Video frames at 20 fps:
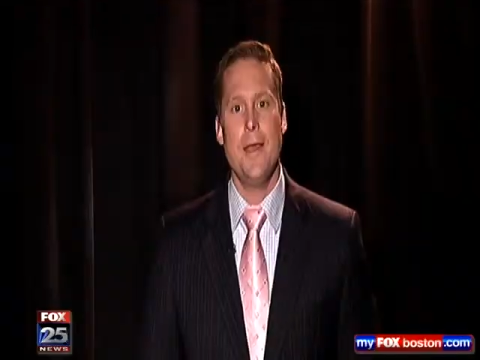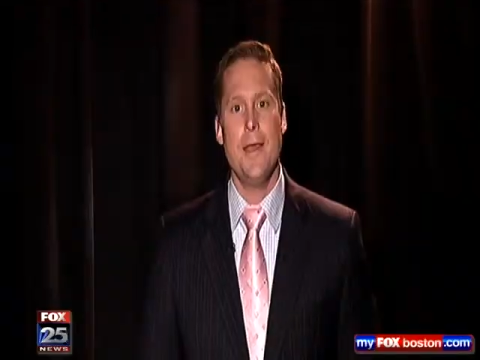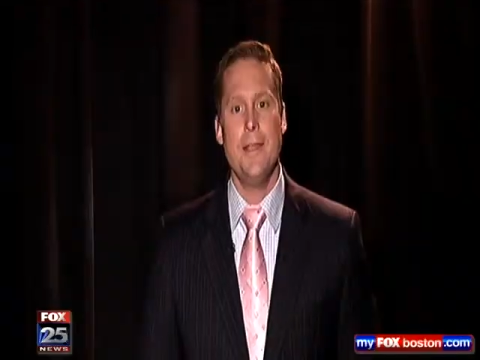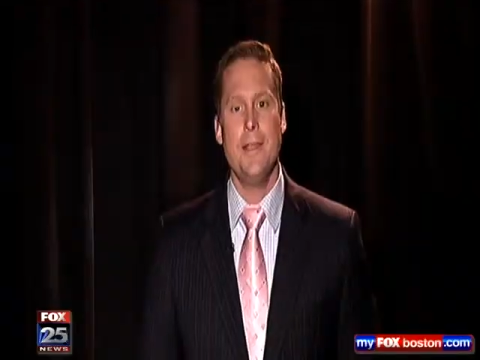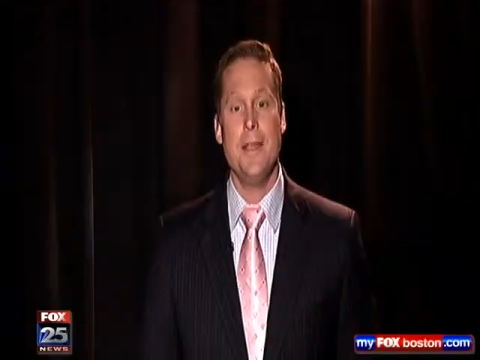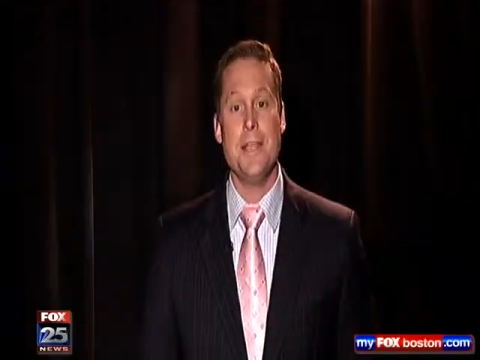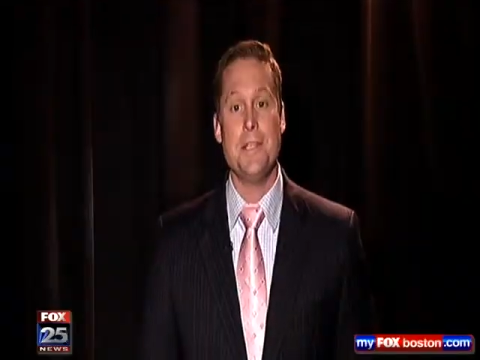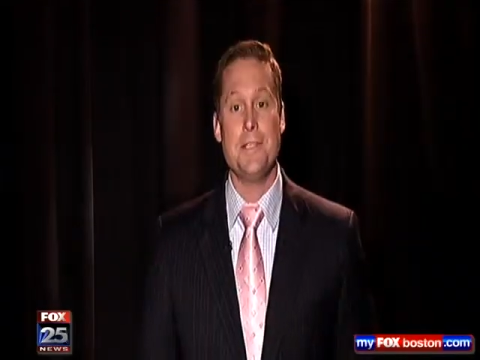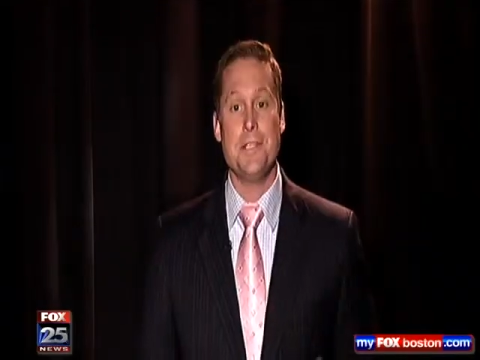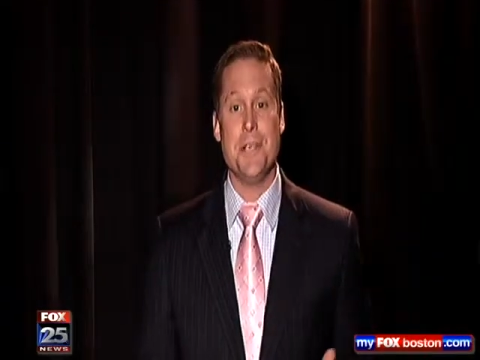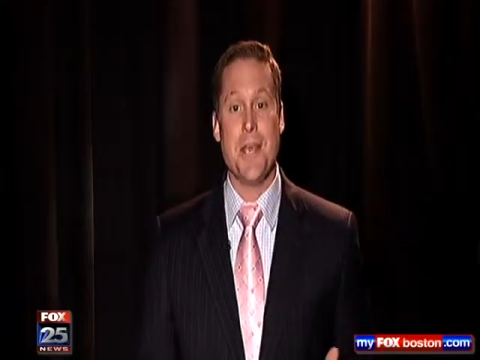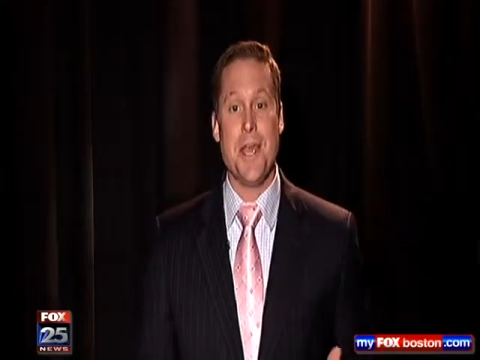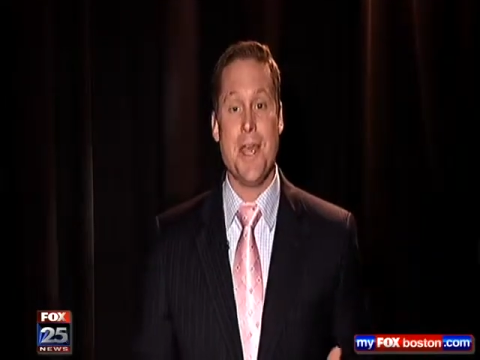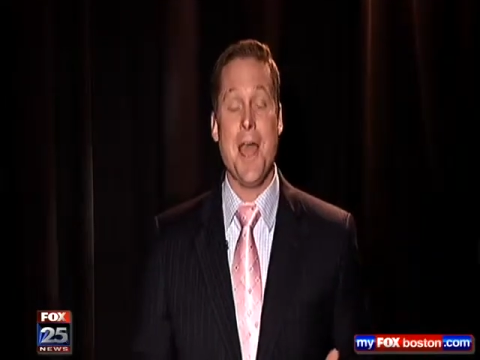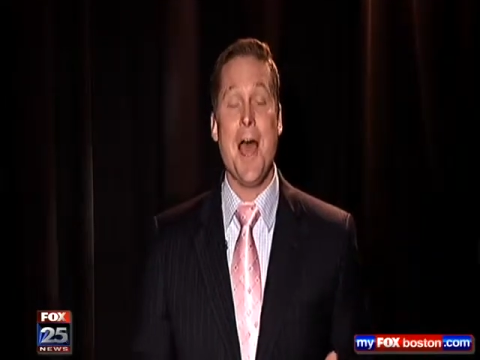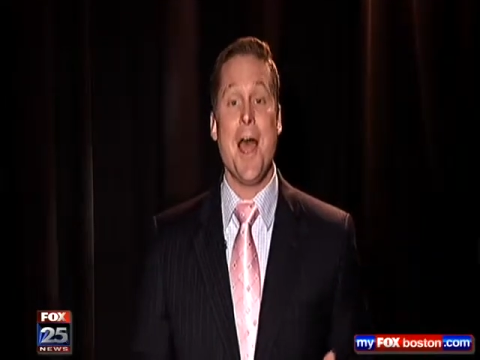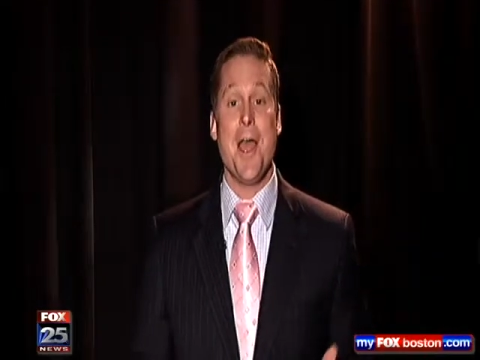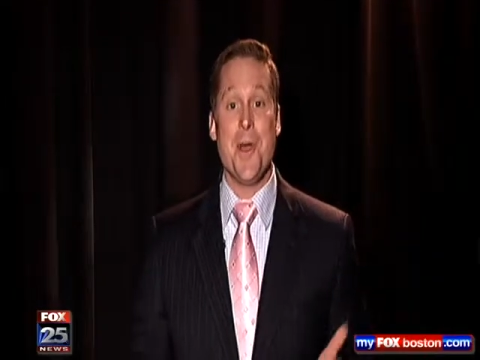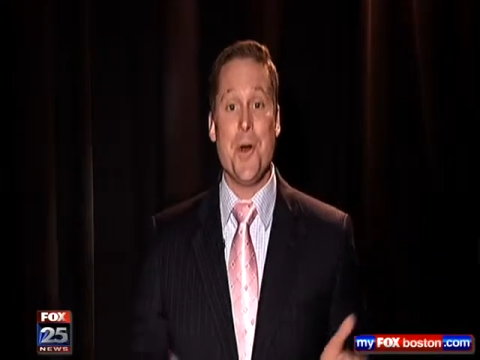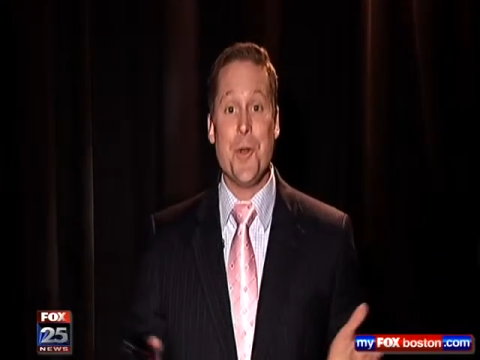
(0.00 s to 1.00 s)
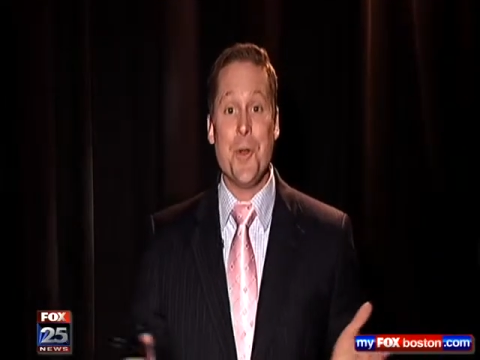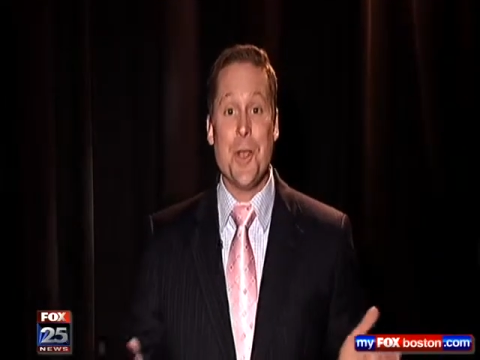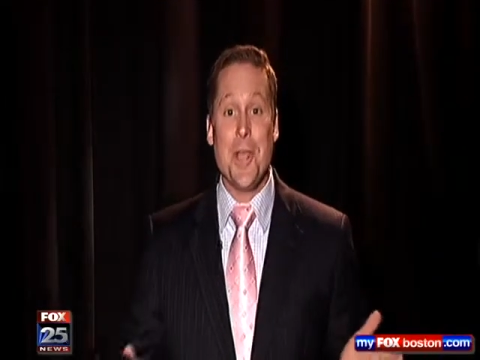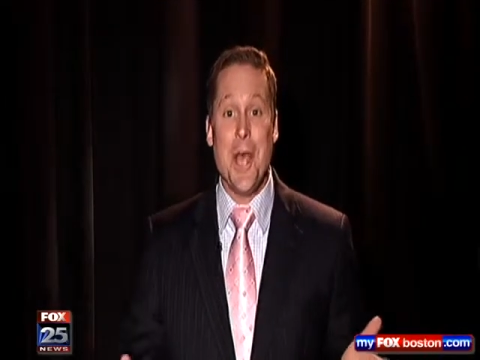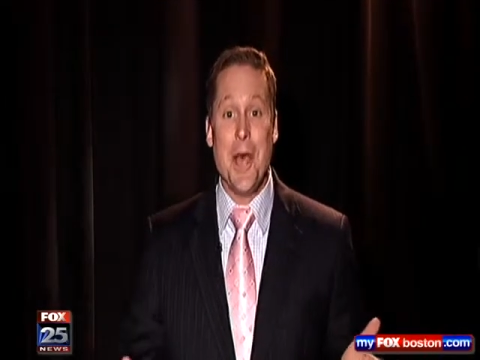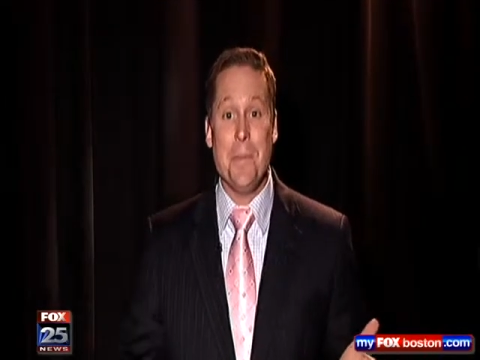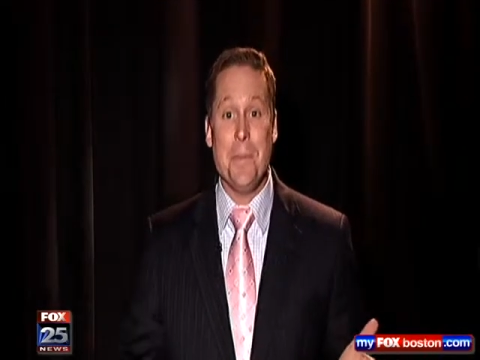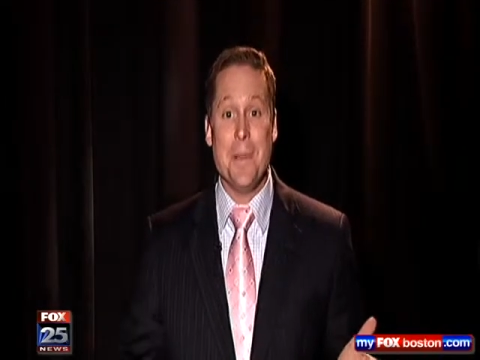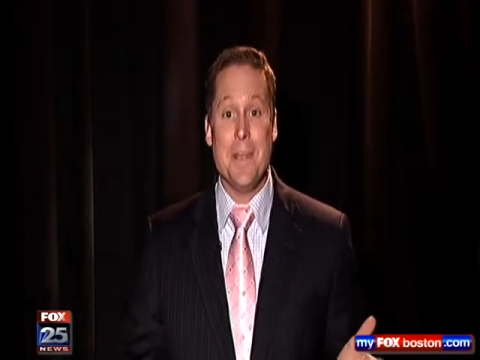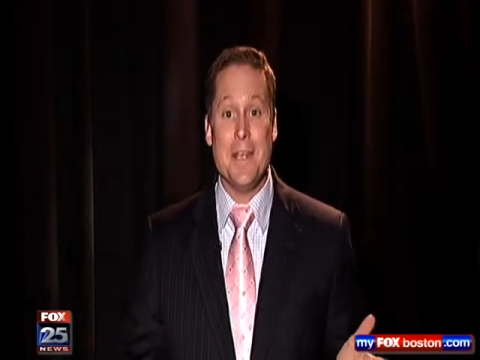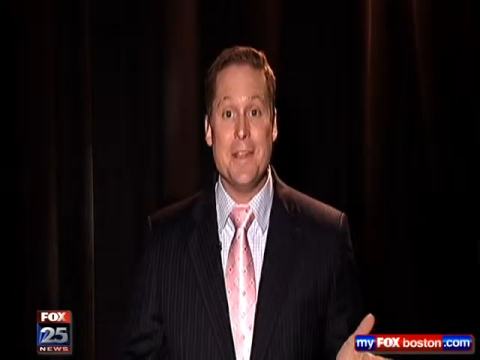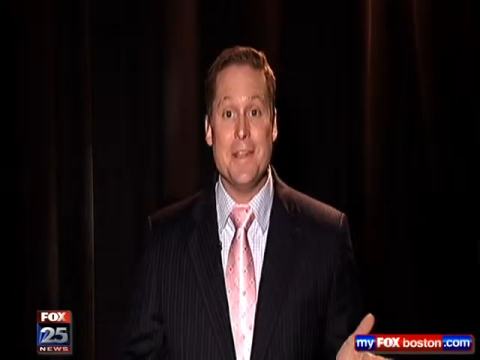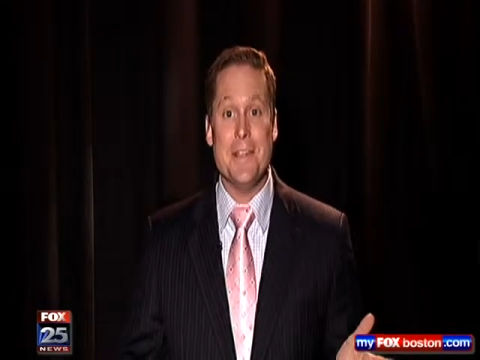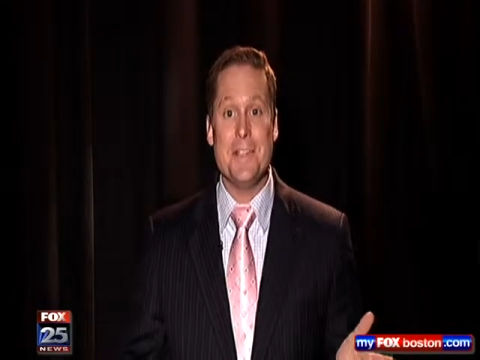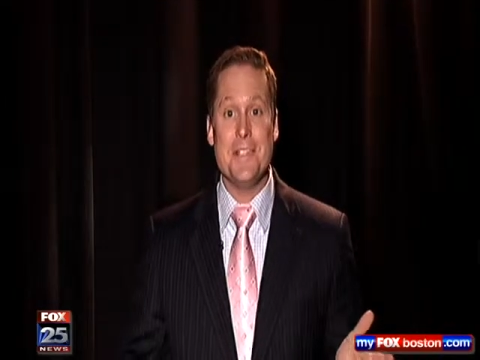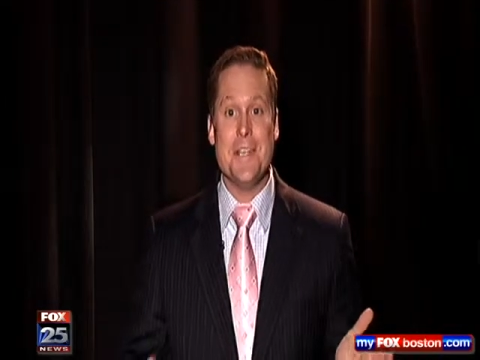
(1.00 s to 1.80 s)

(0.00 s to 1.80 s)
Let's say I own a company that